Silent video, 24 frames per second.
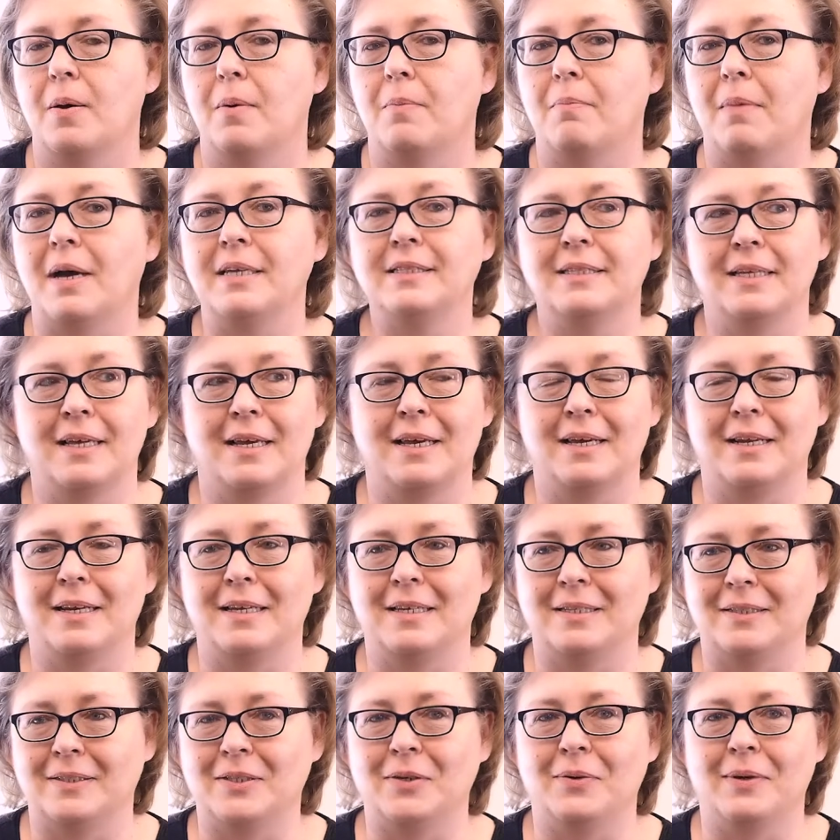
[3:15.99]
My son
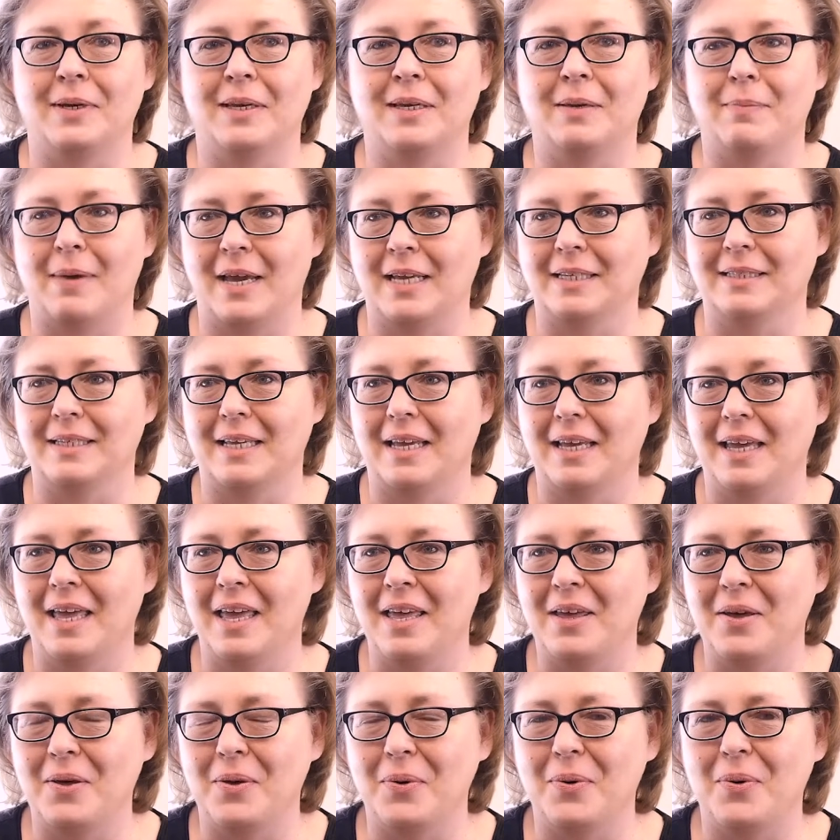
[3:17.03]
is doing amazing.
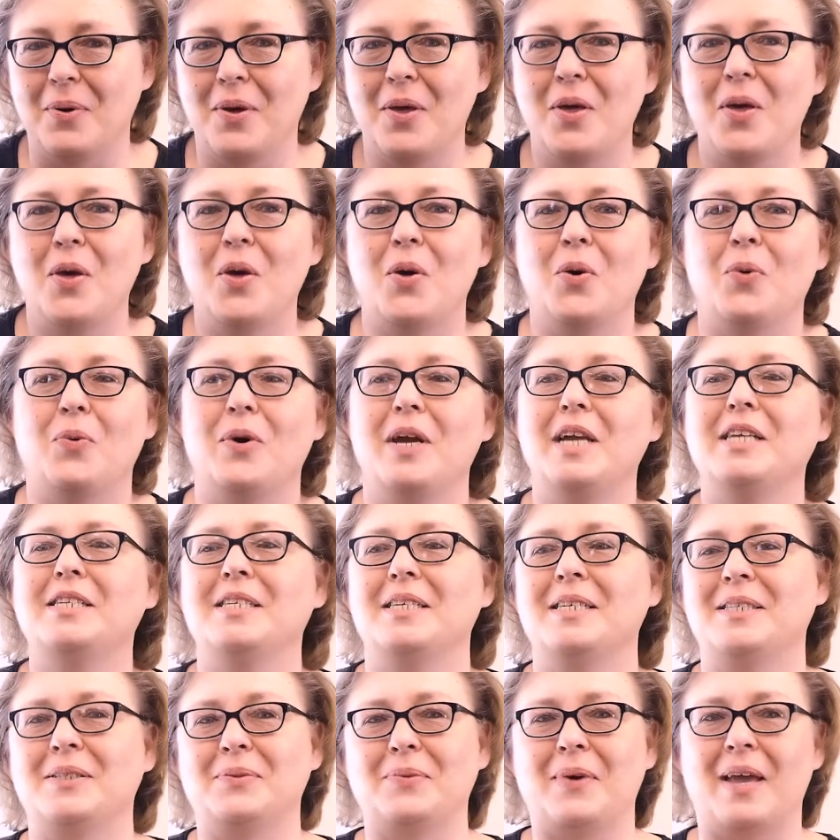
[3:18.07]
We
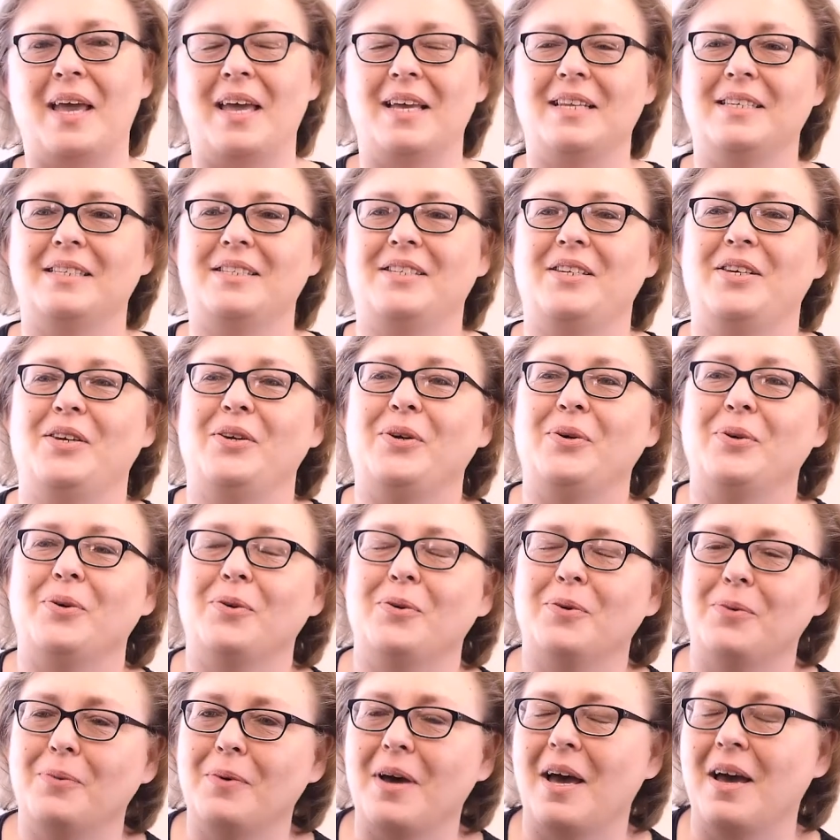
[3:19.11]
just went
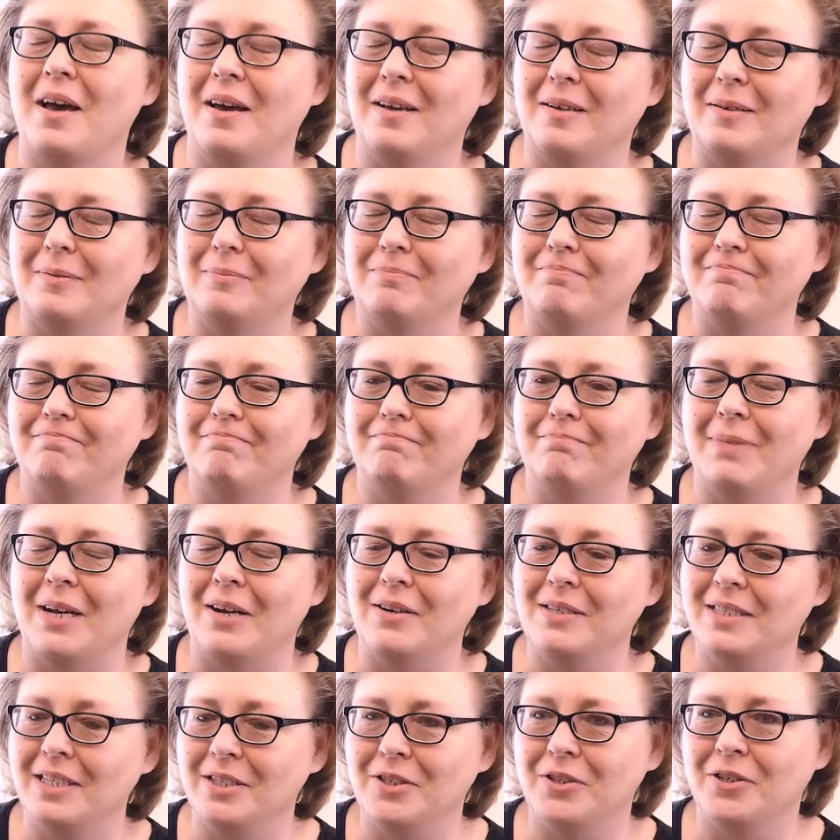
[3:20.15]
to
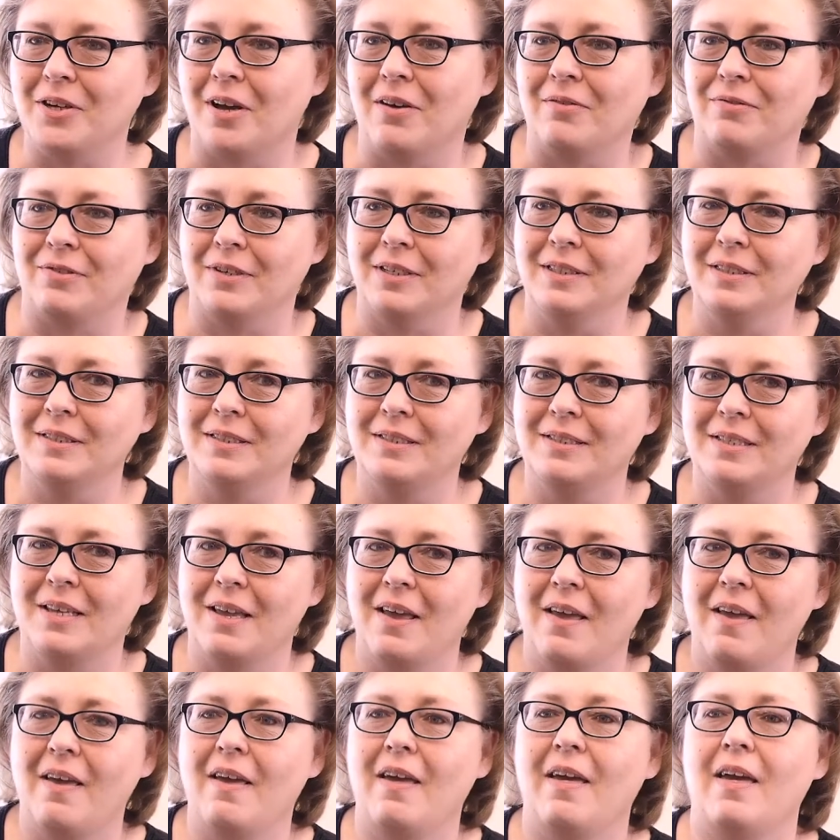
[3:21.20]
parent-teacher conference,
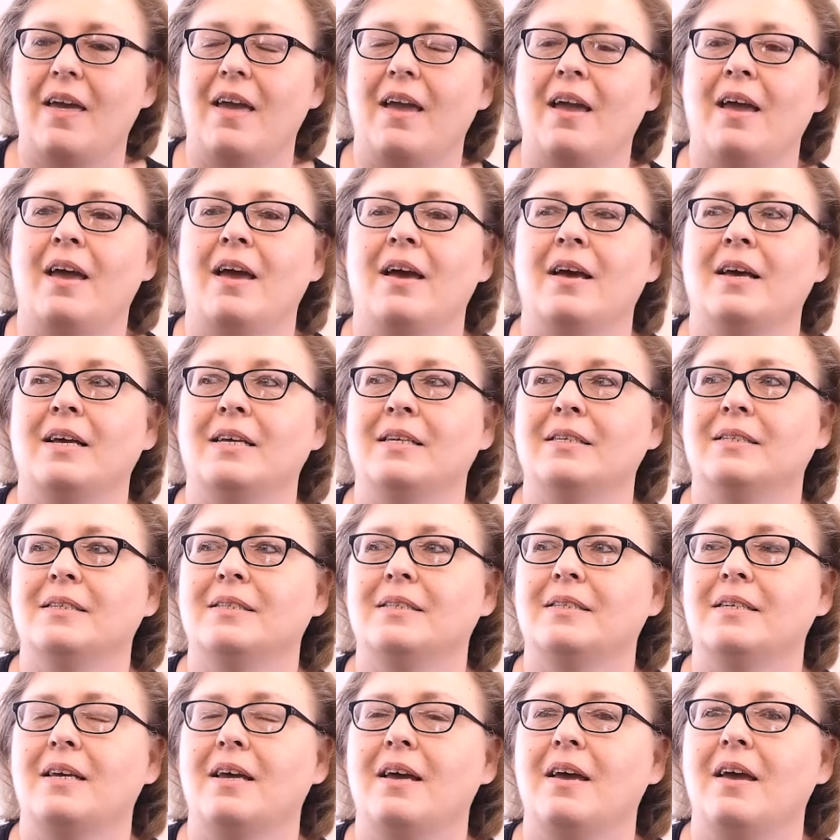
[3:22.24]

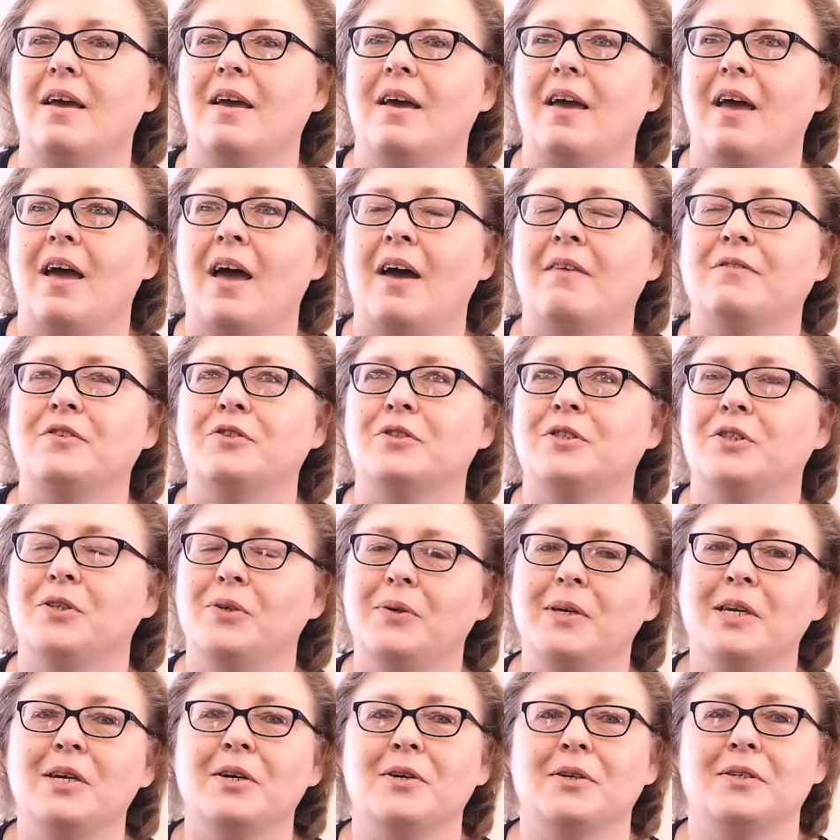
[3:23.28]
and after 2
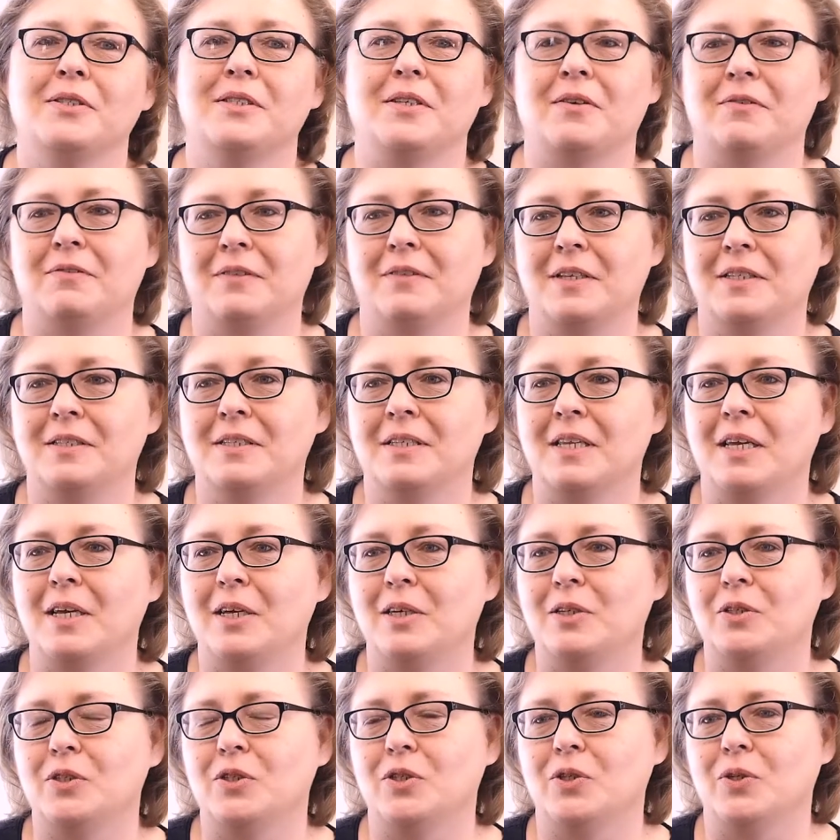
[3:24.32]
years of listening
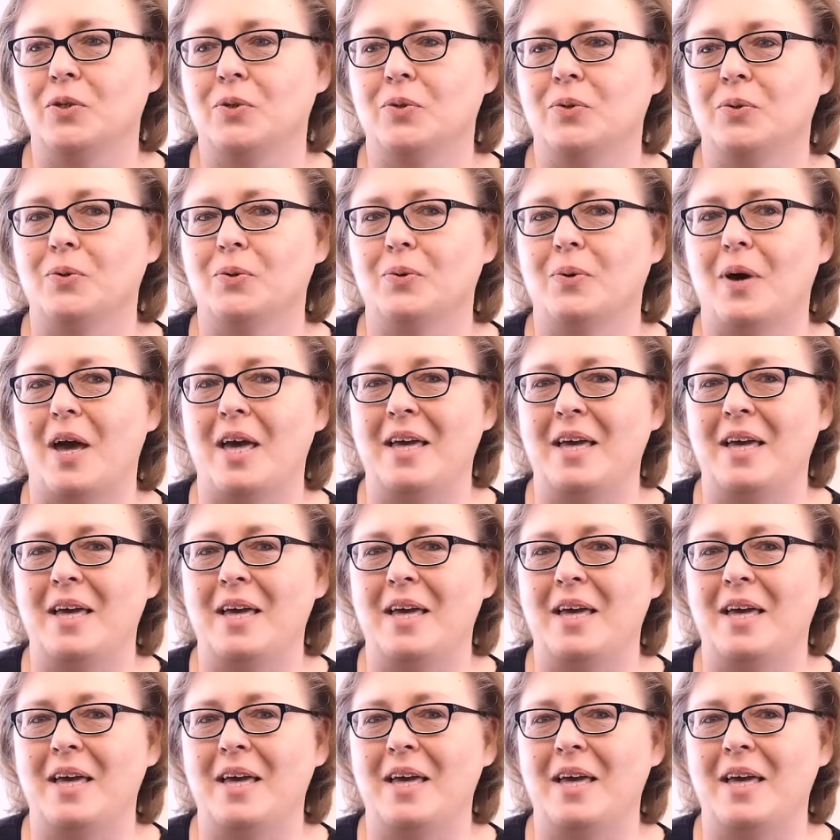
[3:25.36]
to